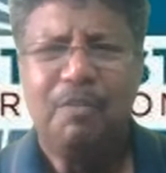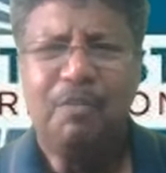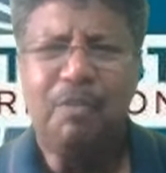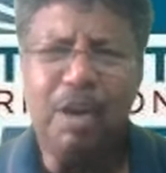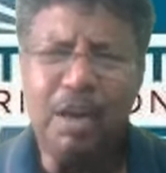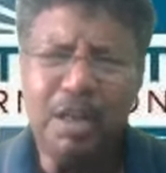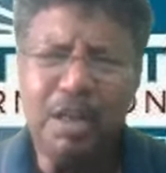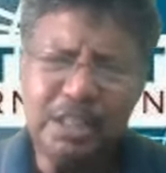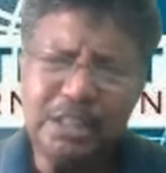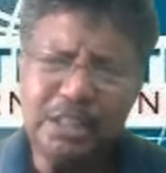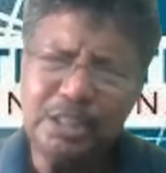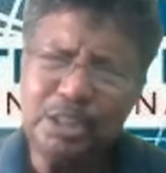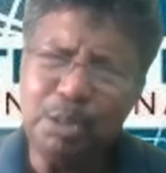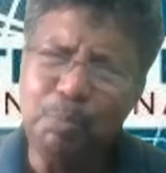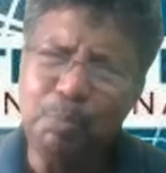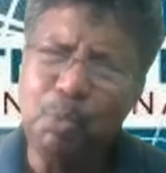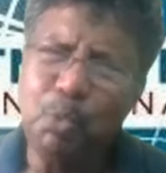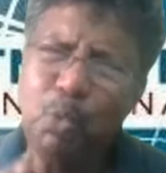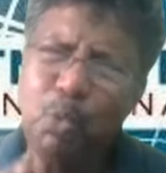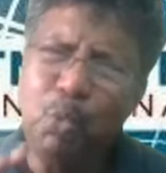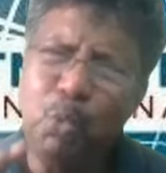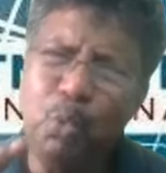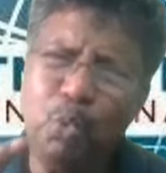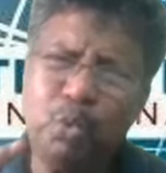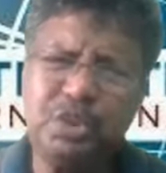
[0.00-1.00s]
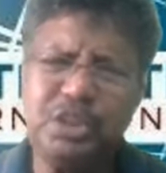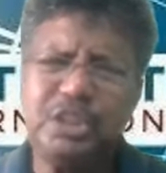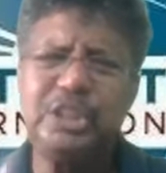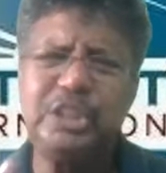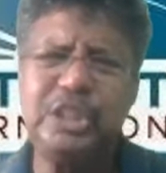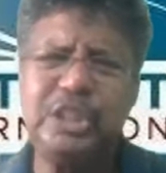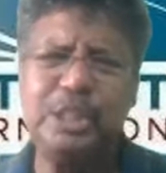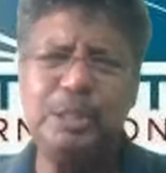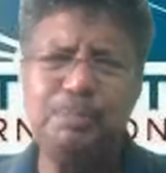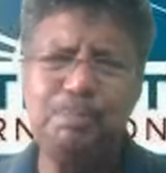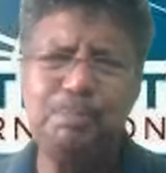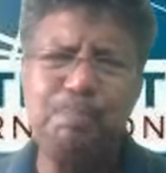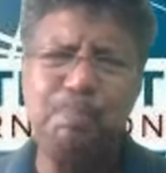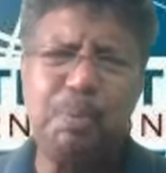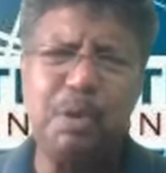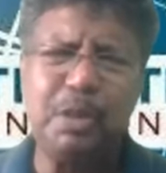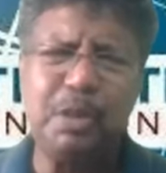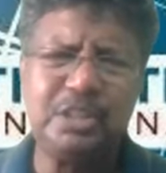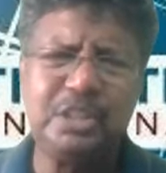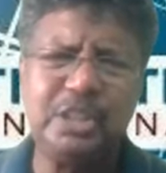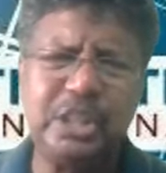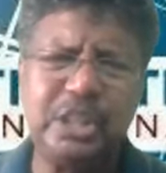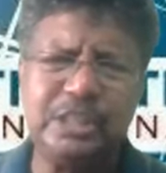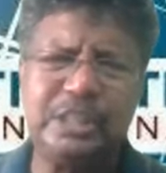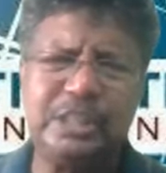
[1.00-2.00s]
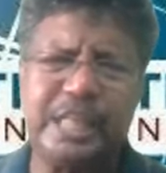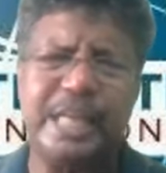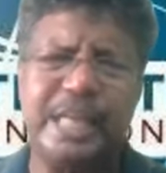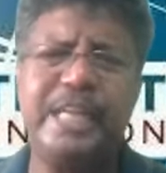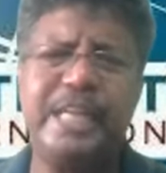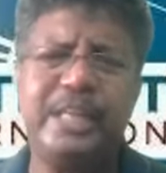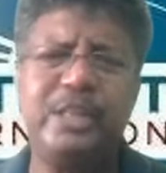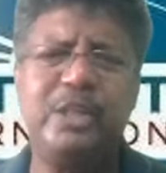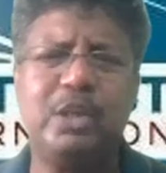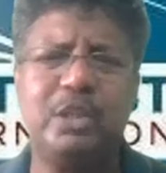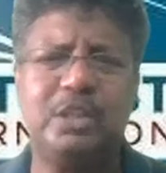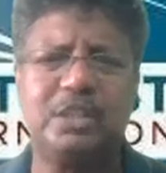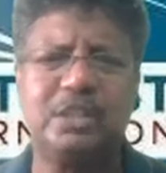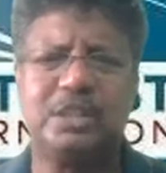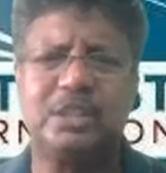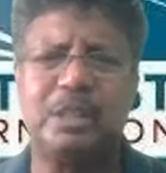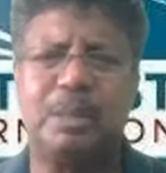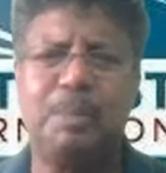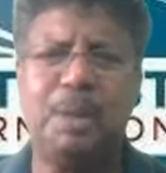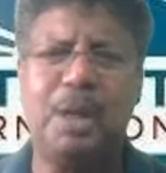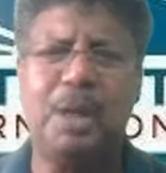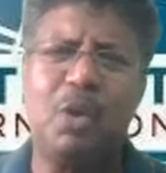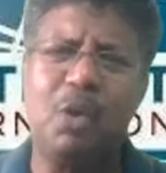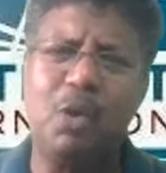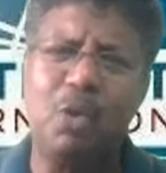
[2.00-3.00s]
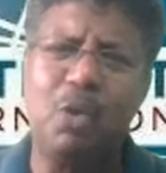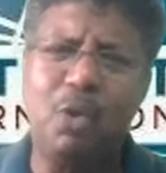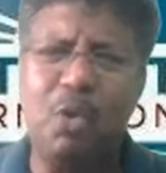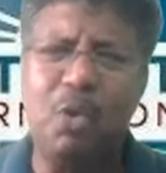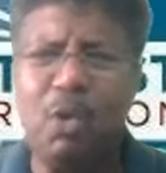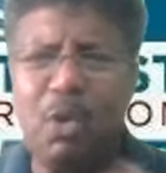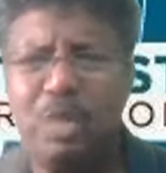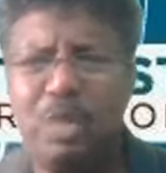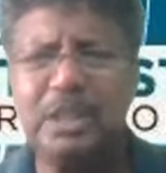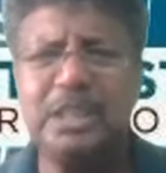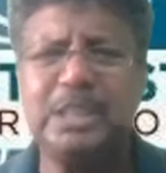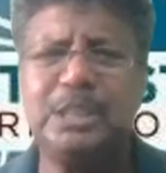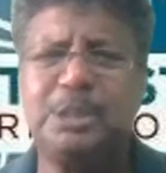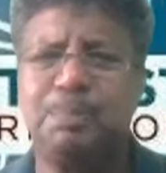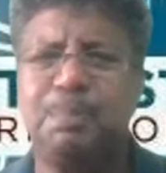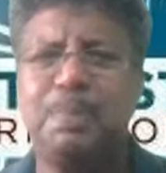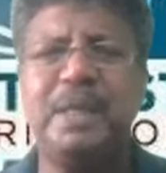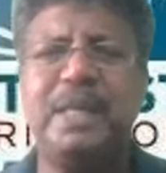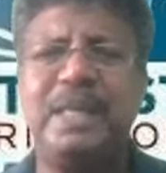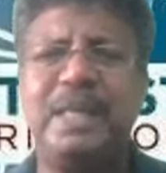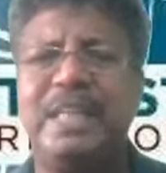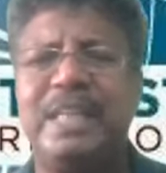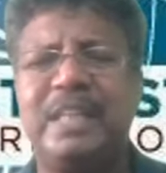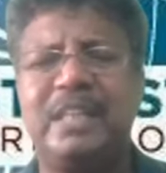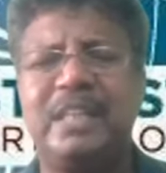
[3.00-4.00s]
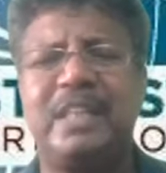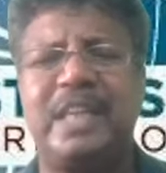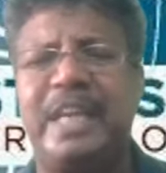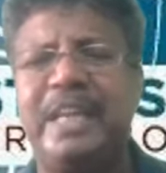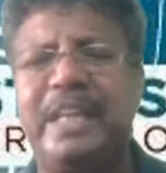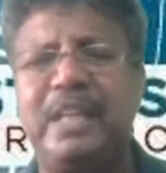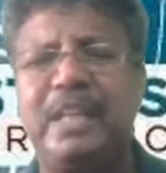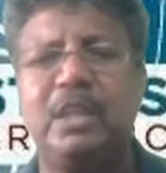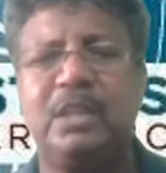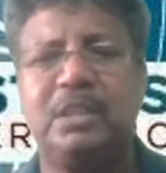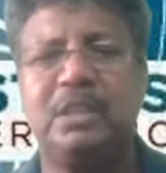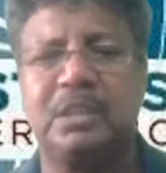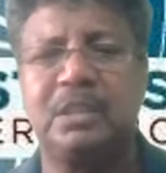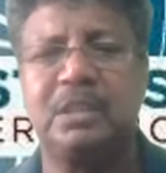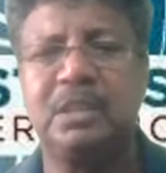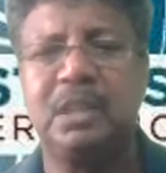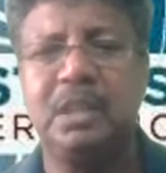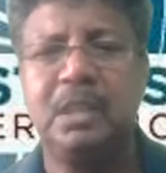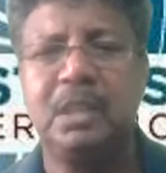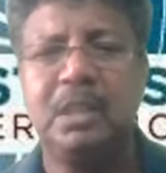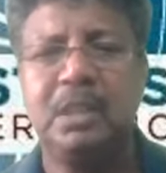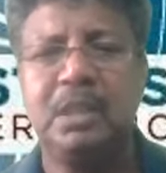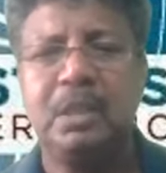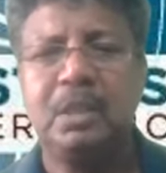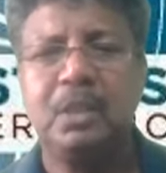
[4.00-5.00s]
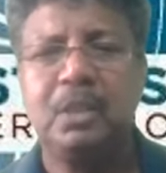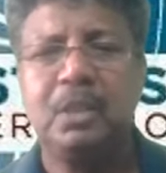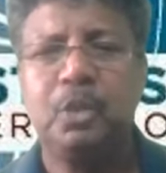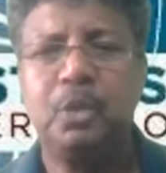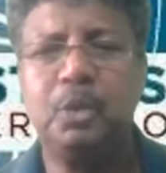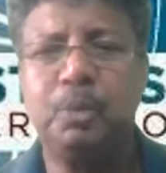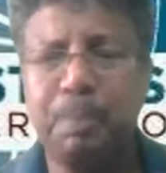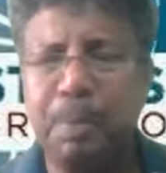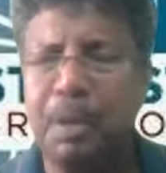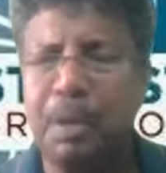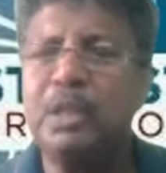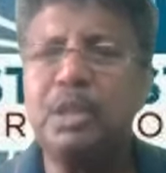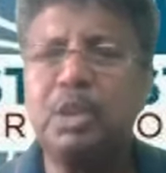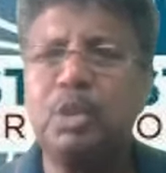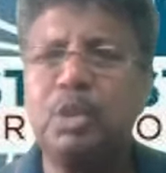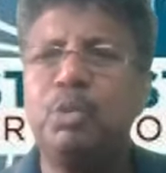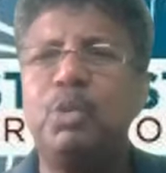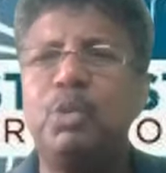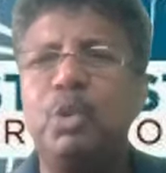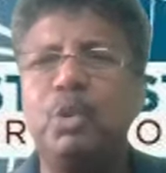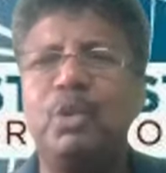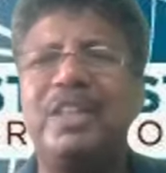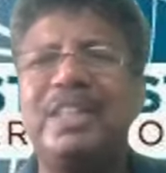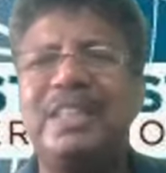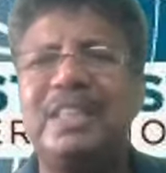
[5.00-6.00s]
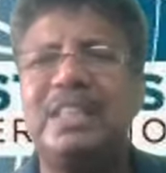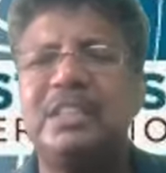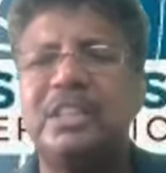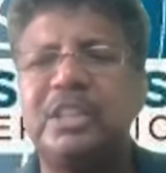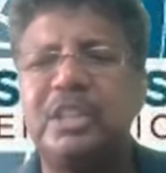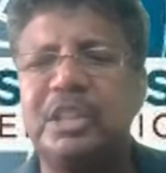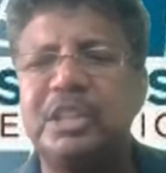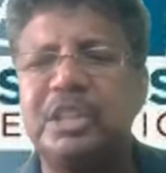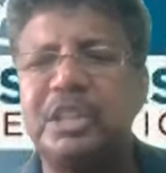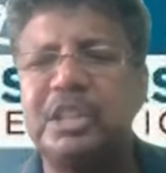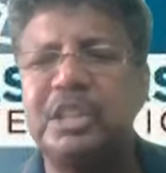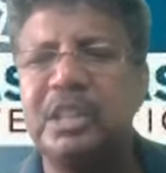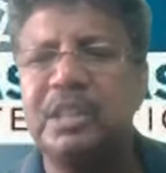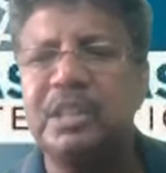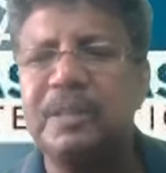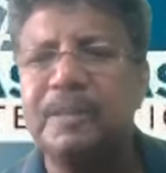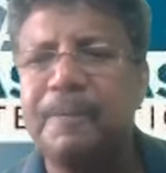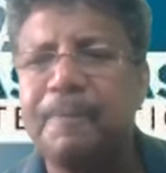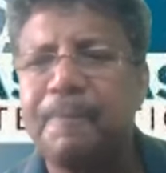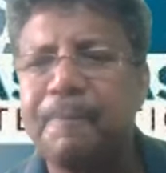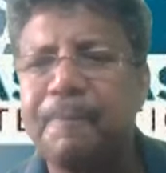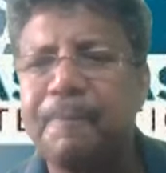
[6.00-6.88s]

what is the most important ideas among all these brilliant ideas you brought out during this session?